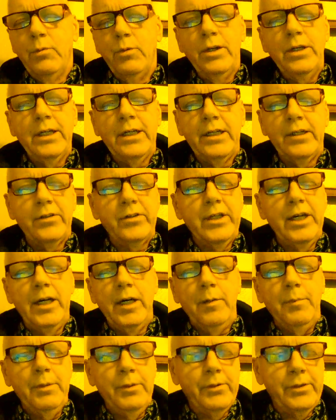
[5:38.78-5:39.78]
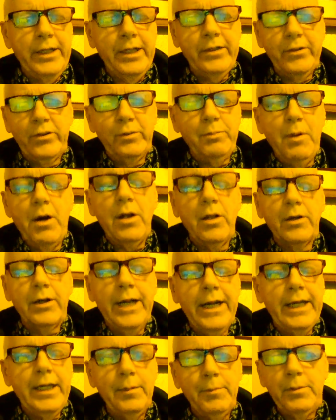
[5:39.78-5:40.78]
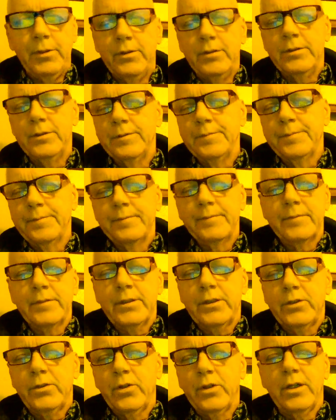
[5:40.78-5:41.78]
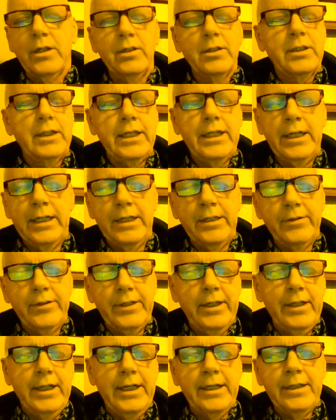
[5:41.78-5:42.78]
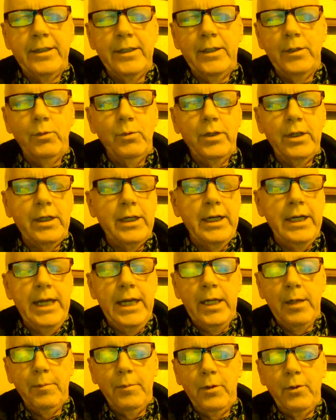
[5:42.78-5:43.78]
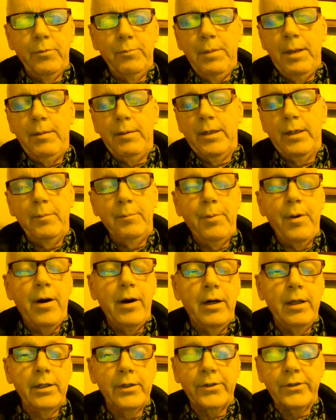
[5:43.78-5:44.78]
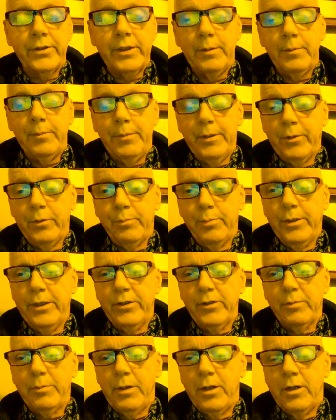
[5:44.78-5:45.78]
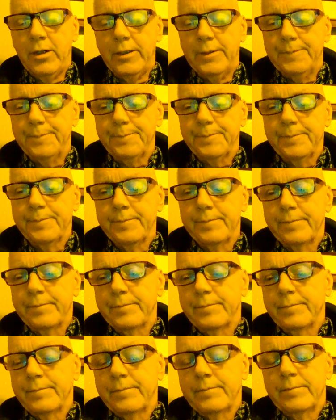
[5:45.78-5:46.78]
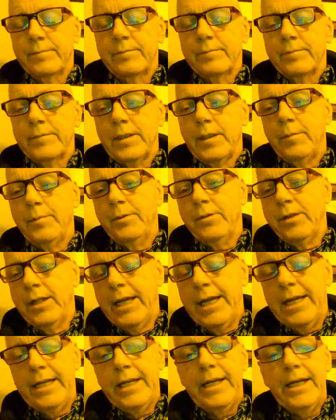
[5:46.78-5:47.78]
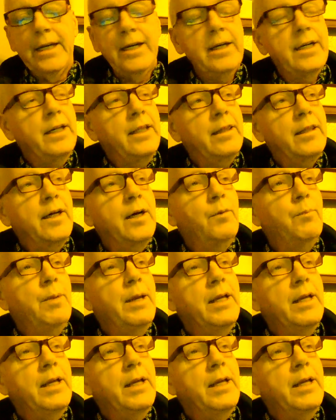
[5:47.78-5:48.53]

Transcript: wasn't a gazelle, but it was like a smaller animal. It sort of looked like a gazelle. I don't know what kind of animal. Maybe an impala or something, but it was pretty small. It was laying there, and I thought,